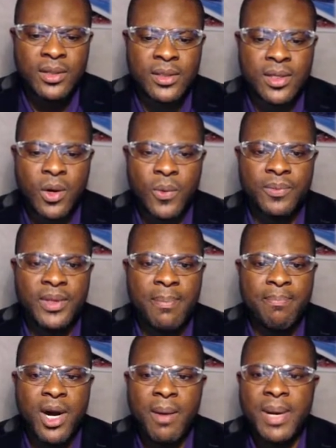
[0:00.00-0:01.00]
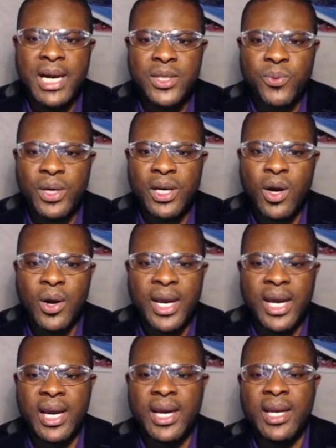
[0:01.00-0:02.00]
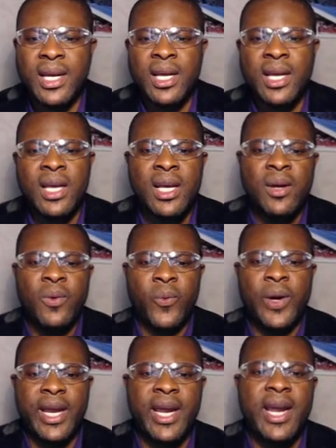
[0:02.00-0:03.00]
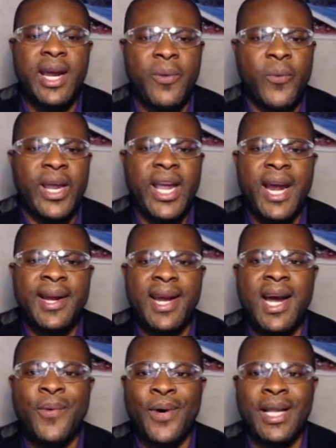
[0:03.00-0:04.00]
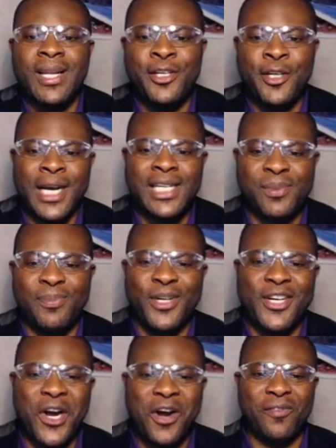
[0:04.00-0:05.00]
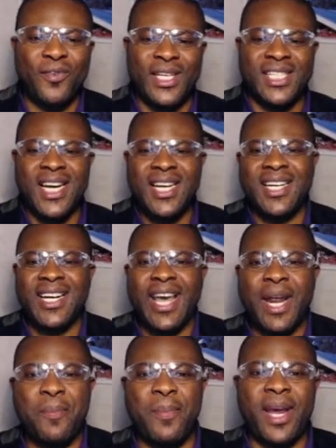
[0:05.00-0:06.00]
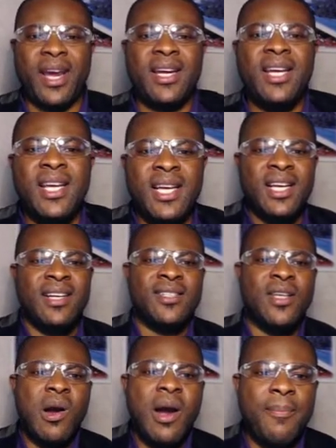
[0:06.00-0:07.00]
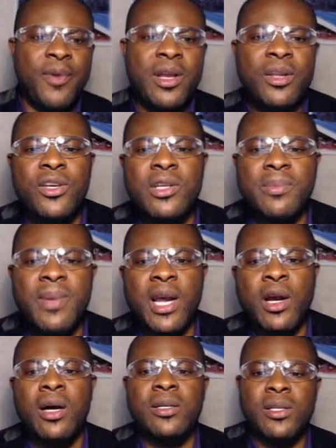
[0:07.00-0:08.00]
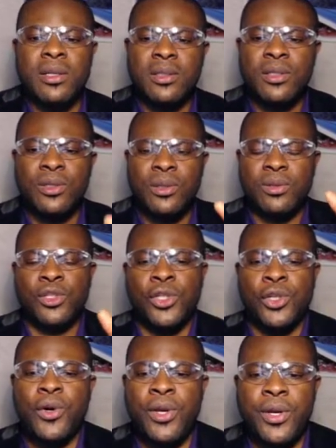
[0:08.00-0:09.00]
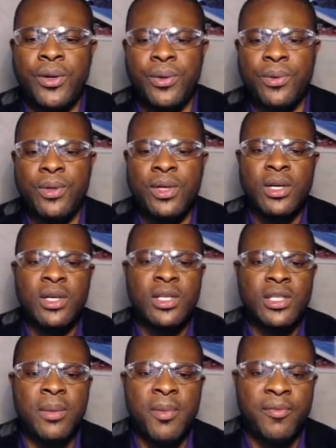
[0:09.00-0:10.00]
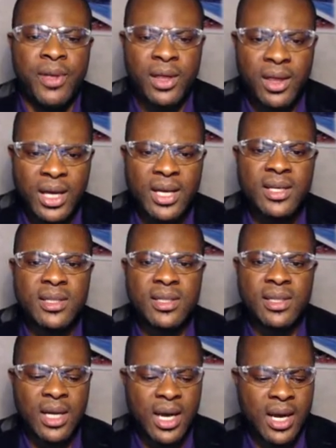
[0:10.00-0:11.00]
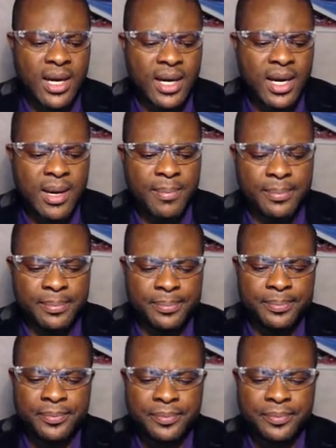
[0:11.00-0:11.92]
So the moment we log in, we, we are now at the dashboard of Recharge and Get Paid. So I'm going to use my cursor to show you some of the things. And um,